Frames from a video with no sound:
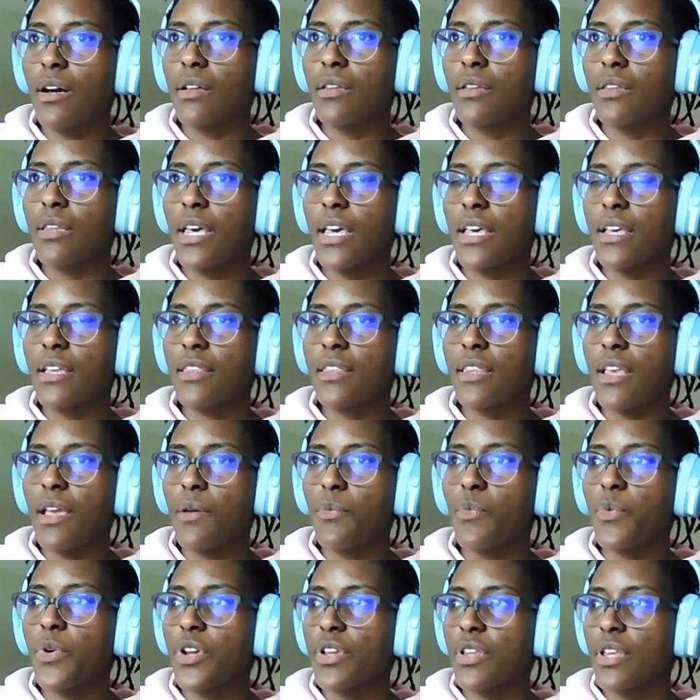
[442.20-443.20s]
they
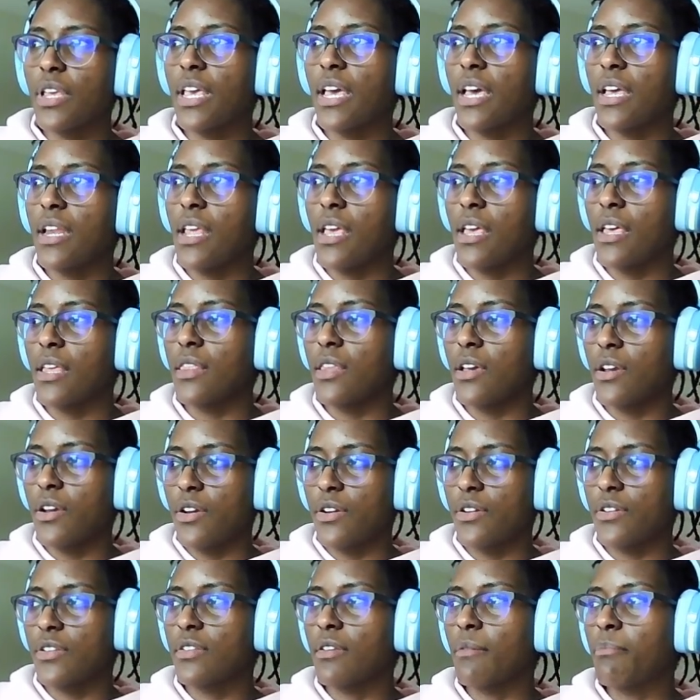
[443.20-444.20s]
weren't getting
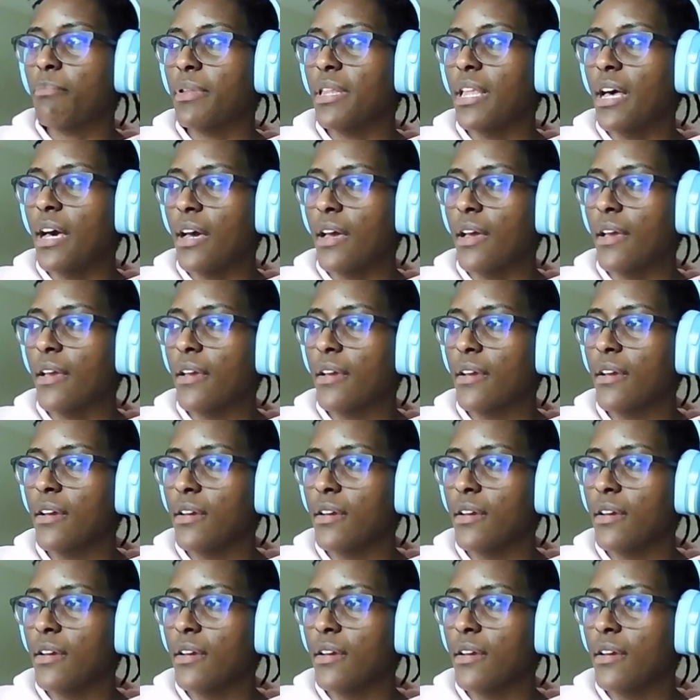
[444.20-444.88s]
their supply,